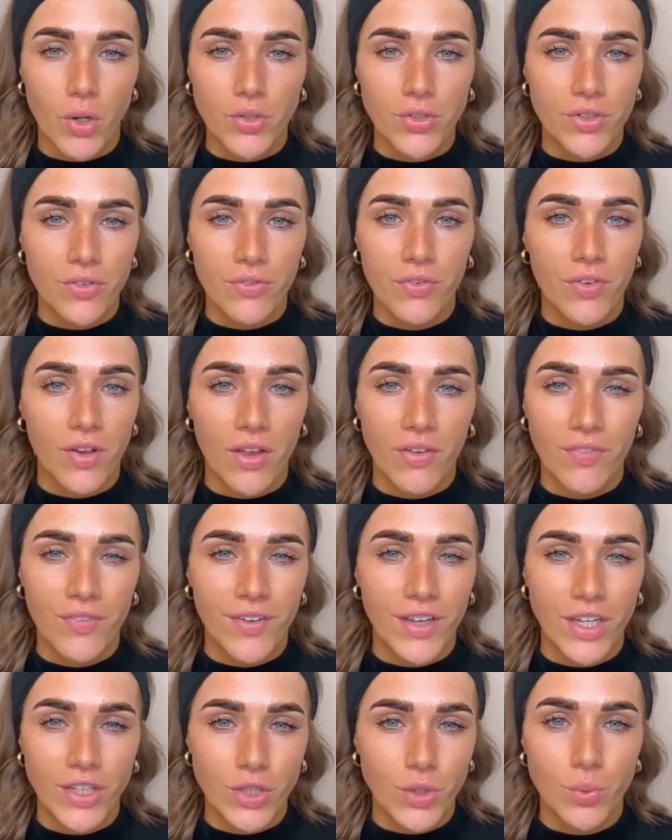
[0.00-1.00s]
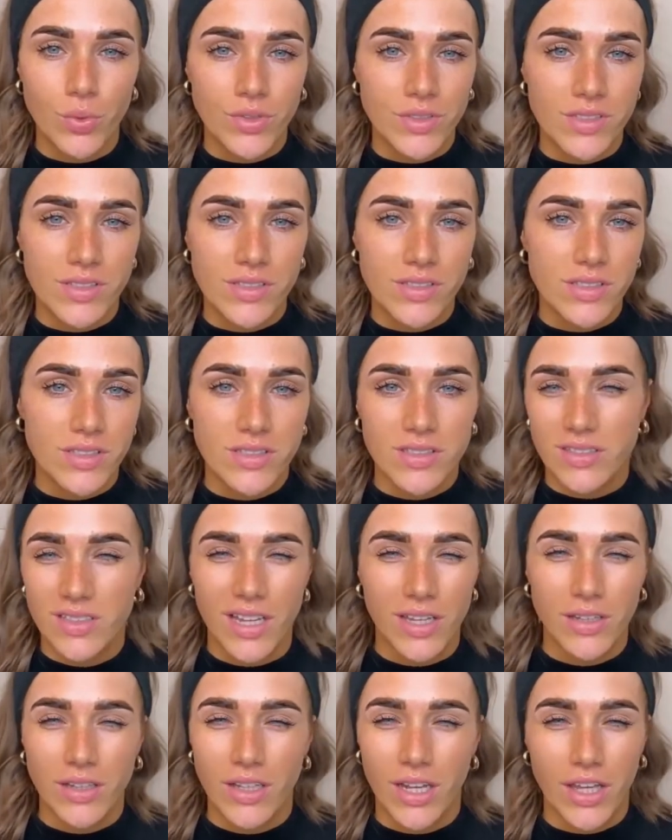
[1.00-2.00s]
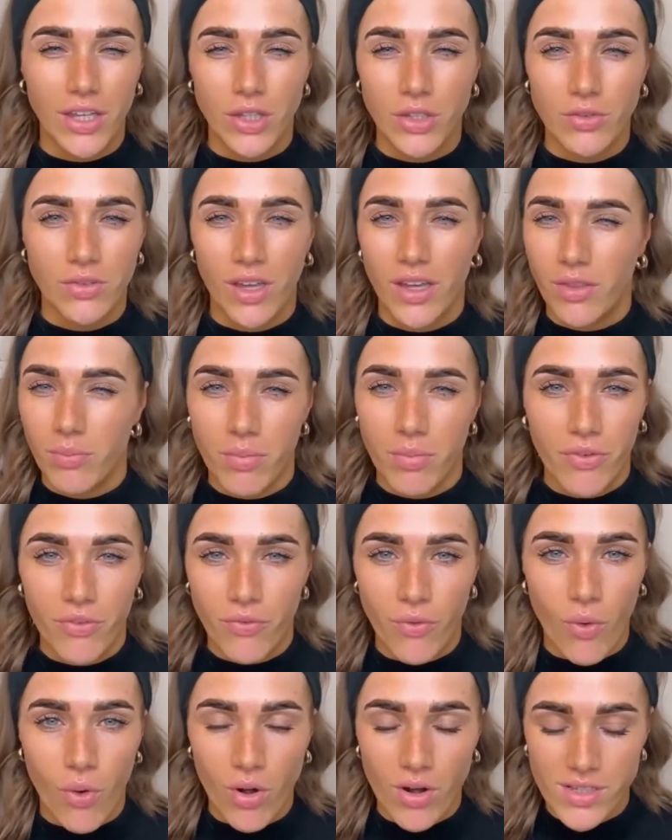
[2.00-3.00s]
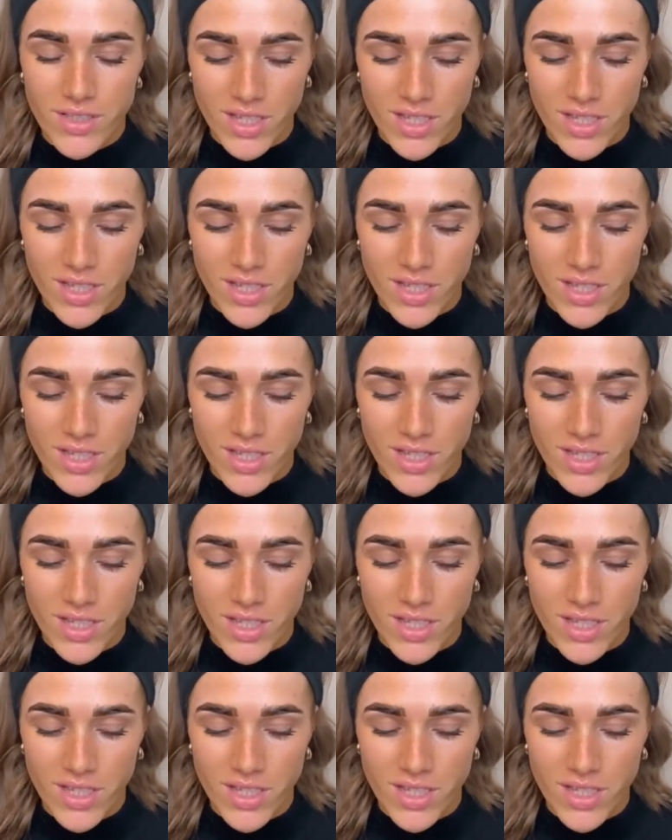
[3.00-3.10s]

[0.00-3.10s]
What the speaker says: and fluffy, and you wouldn't like before.